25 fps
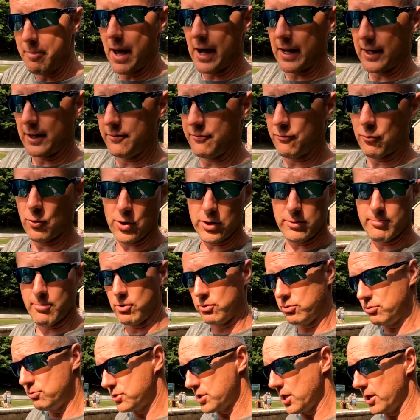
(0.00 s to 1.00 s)
back and forth
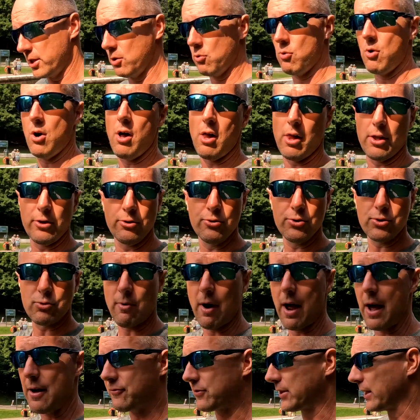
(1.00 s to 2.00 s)
about who's on the wall and who's
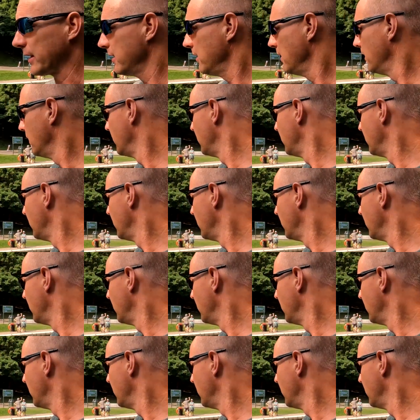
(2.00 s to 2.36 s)
rafting.